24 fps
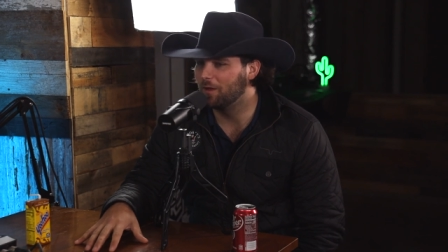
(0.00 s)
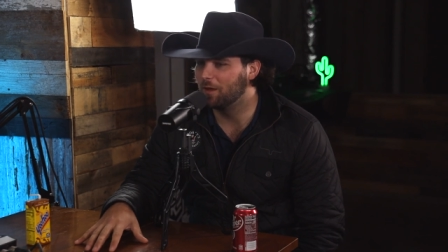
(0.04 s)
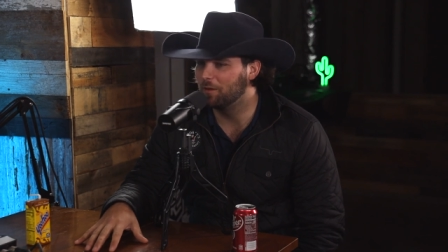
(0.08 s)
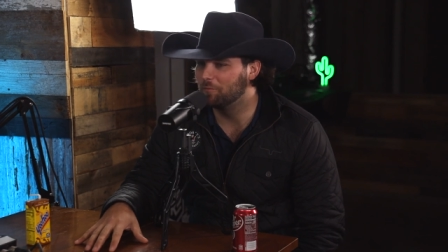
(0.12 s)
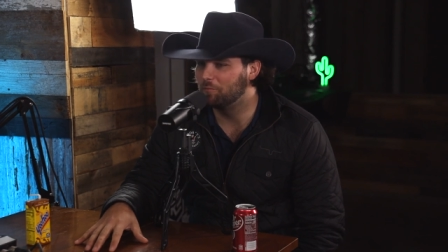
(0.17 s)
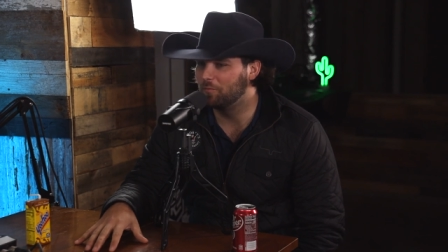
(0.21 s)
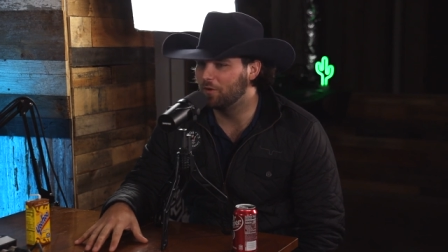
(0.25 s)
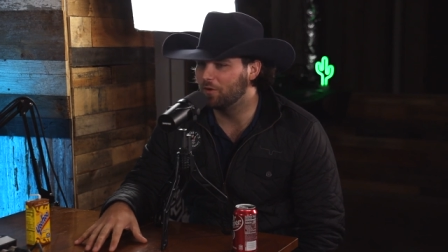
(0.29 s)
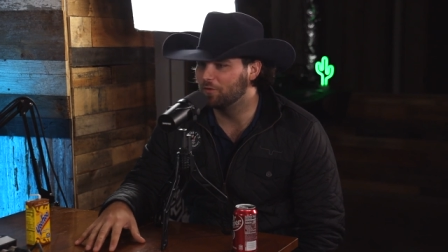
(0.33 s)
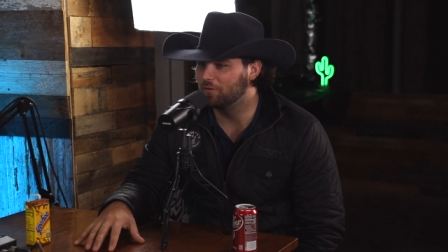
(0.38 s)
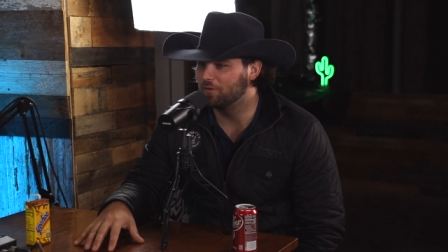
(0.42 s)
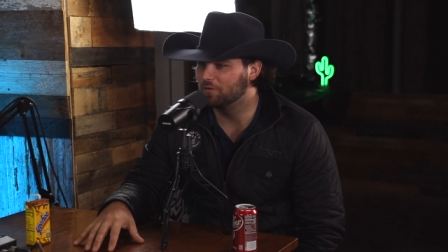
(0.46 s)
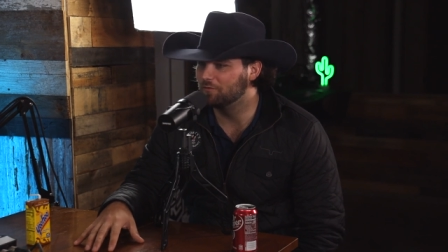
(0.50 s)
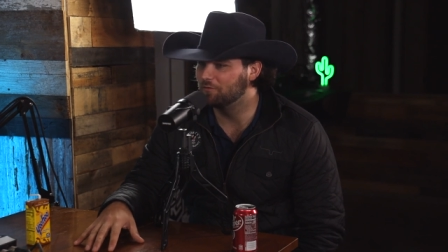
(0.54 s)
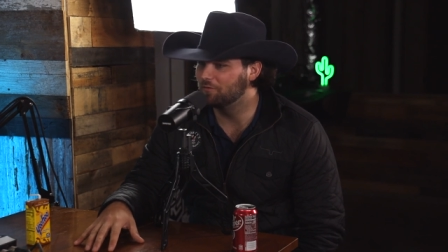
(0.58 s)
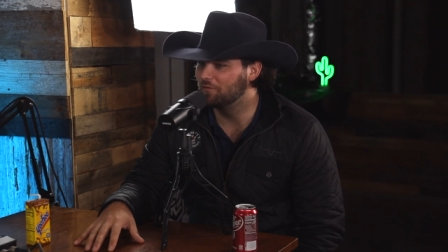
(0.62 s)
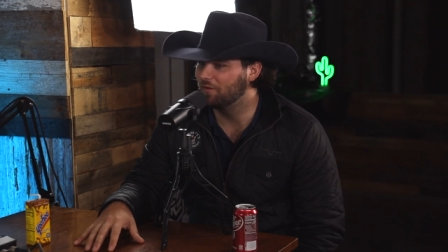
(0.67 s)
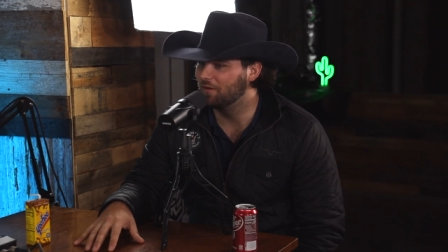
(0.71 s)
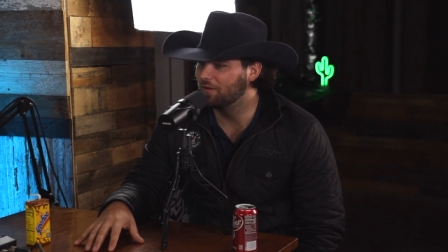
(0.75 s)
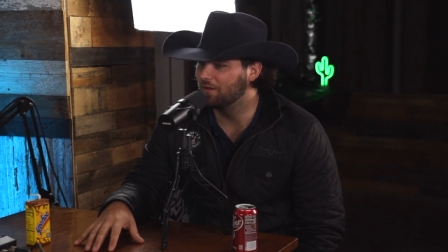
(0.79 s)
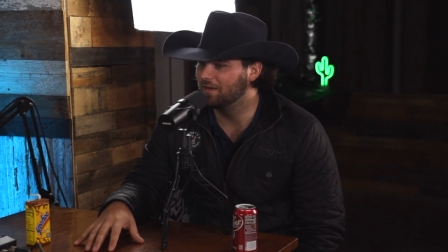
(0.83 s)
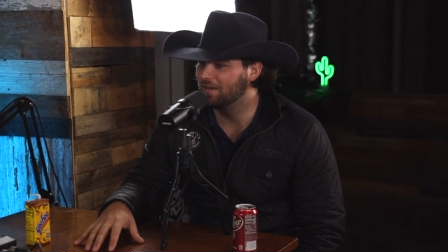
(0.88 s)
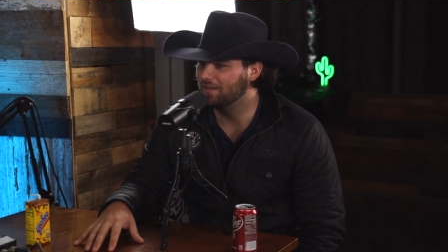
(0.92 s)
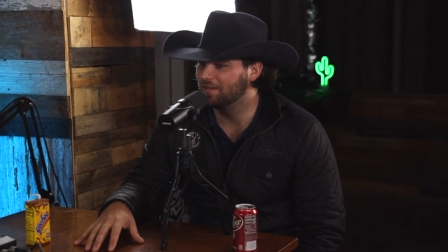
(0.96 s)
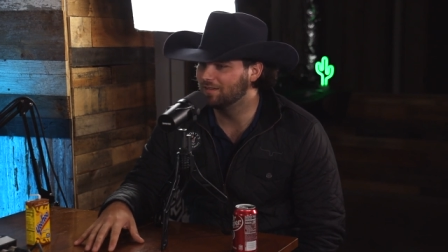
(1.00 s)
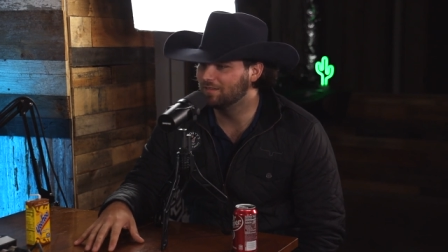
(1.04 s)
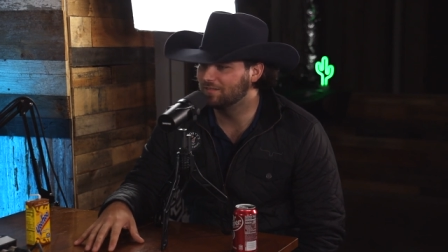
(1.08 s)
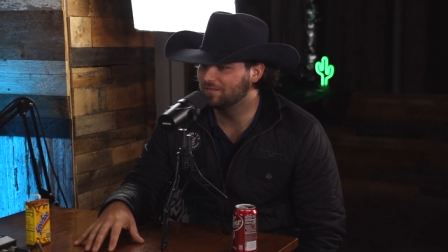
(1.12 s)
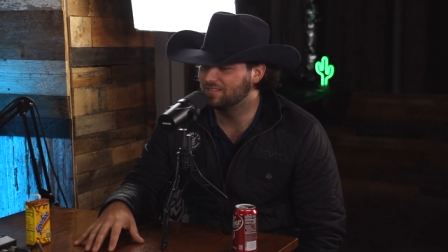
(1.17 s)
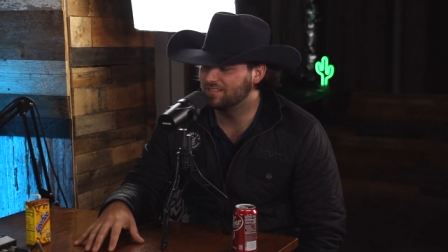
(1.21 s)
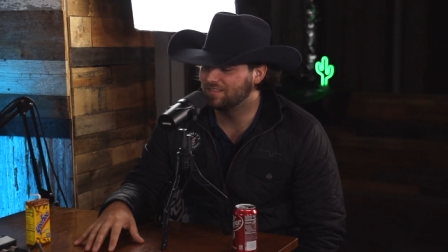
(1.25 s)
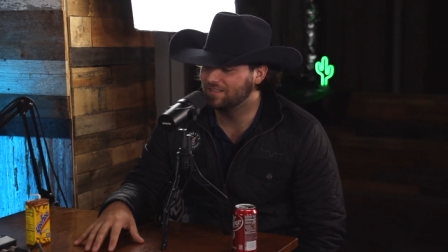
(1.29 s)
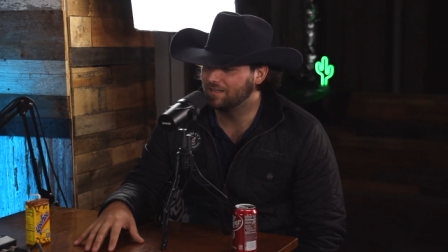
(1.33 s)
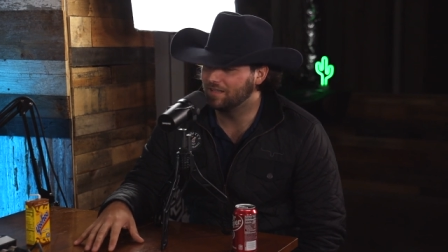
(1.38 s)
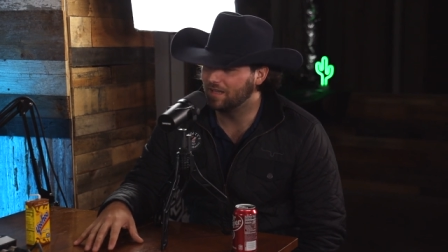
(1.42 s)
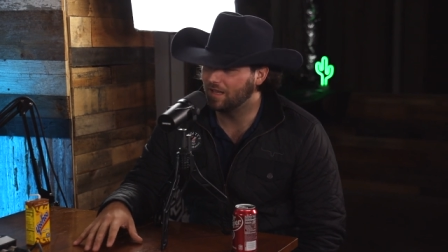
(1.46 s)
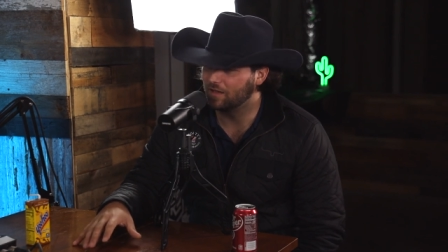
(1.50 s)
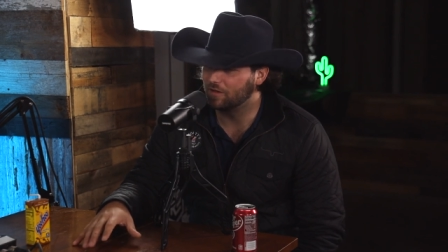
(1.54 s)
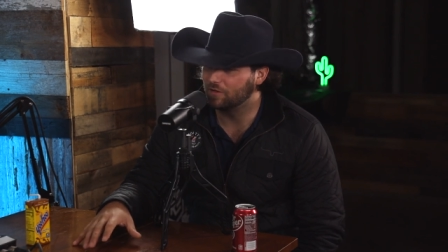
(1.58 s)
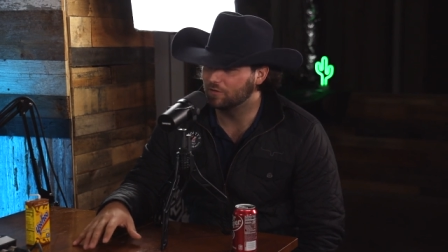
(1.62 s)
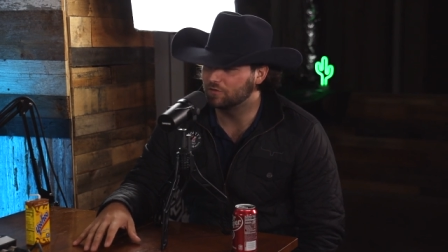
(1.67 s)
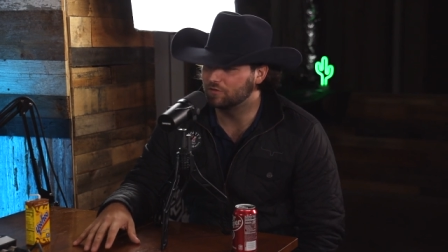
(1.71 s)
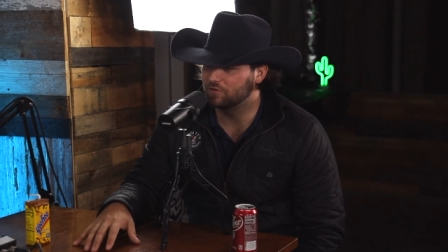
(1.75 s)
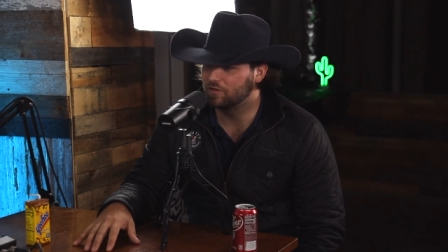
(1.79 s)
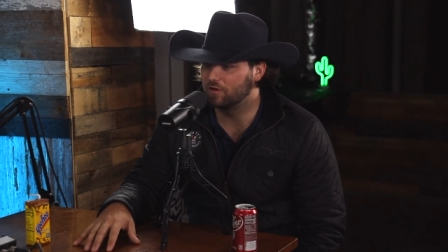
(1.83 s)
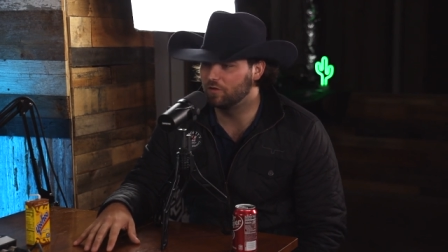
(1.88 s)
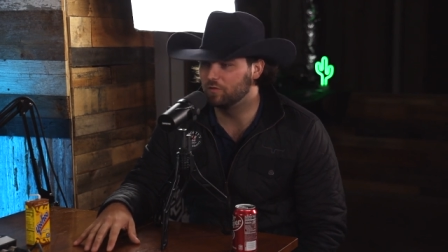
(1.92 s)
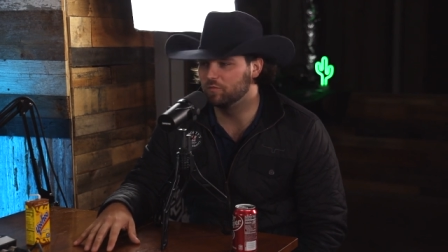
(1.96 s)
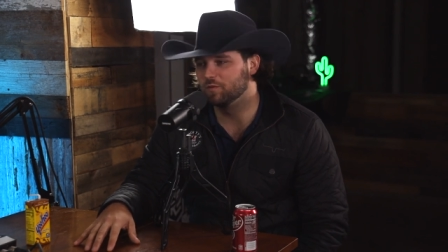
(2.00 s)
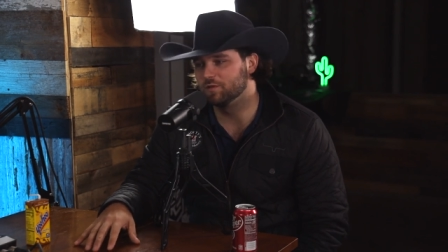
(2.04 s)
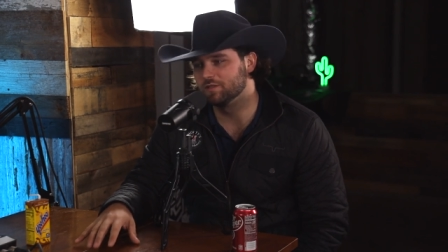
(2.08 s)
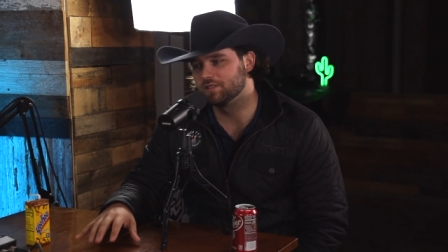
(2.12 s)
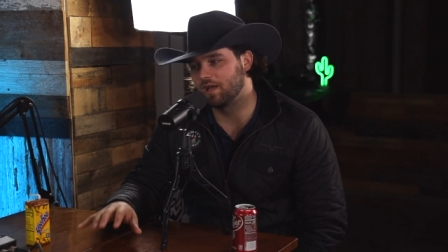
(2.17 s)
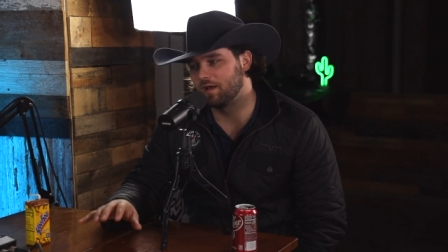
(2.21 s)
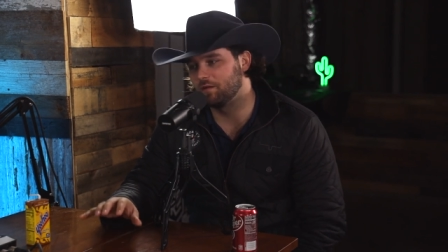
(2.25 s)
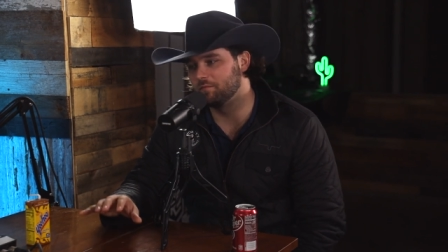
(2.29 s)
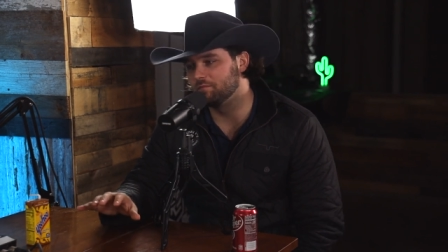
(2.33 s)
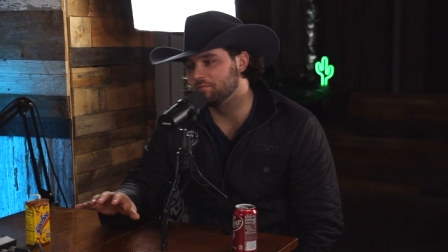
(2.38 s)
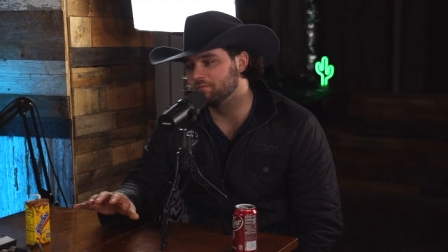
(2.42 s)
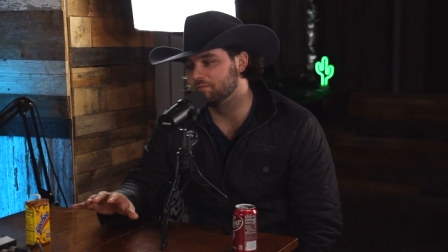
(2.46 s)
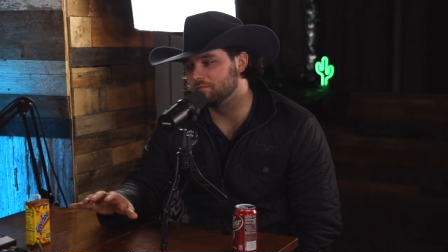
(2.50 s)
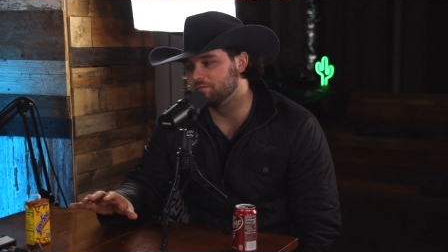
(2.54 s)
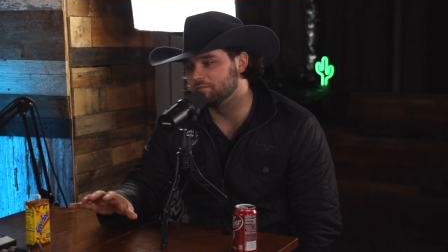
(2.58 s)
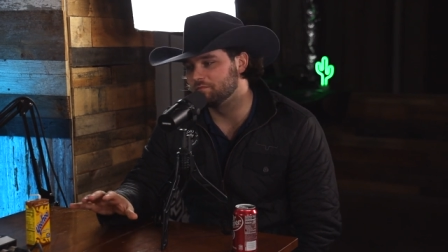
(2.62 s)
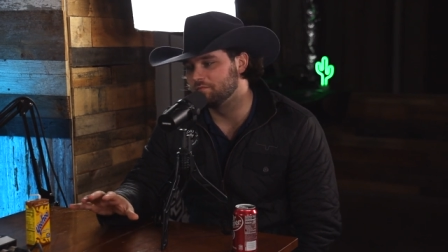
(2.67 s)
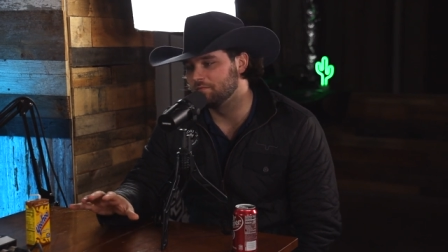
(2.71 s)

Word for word: I'm poking fun at Yellowstone, which I'm,